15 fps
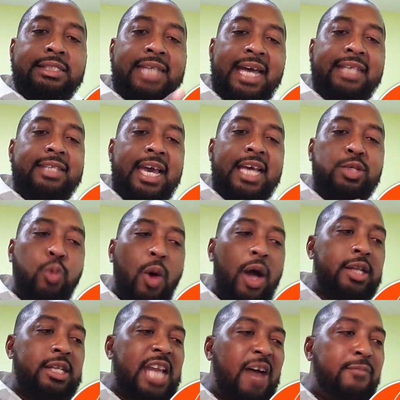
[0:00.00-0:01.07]
This is
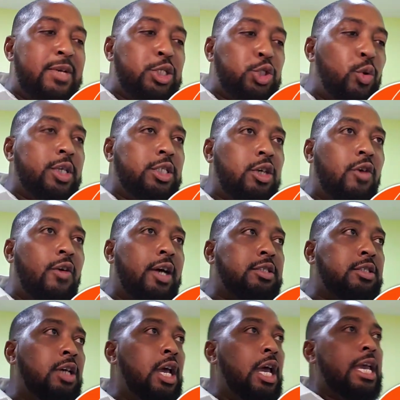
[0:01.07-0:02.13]
what they have been doing to
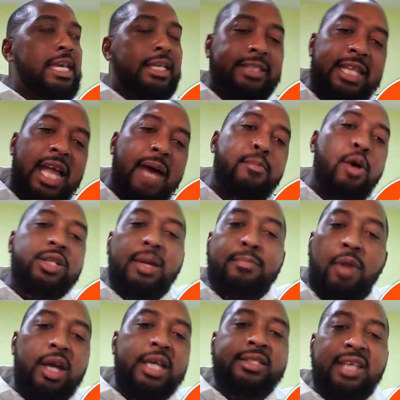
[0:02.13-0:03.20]
us. You see the amount
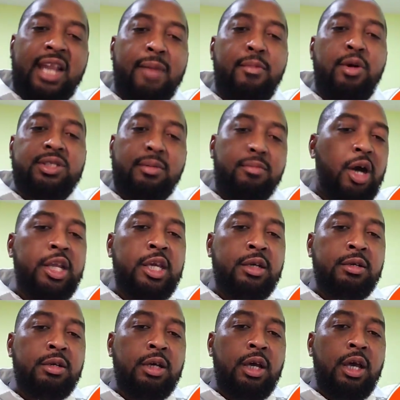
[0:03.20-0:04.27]
of money? You see the
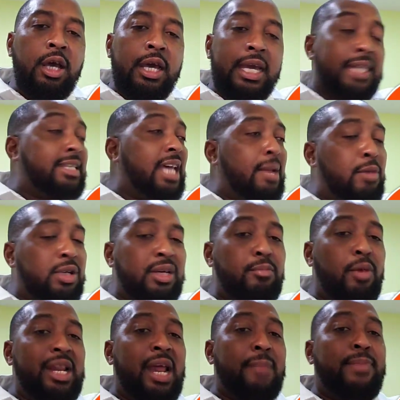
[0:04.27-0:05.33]
amount
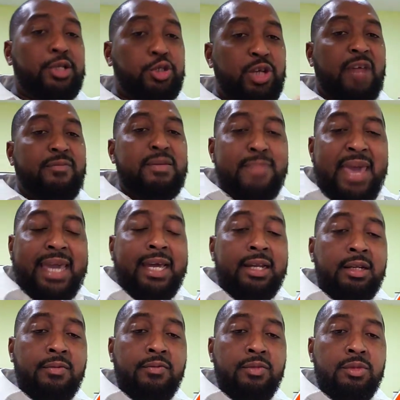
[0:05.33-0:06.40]
of money that Petrotrin have been
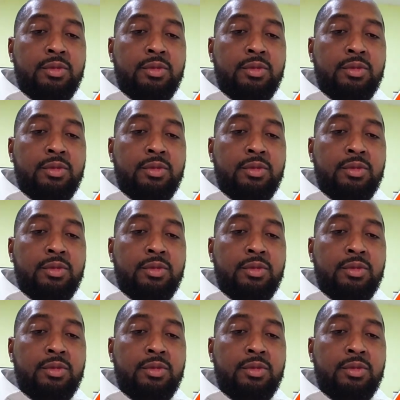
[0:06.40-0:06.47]
making?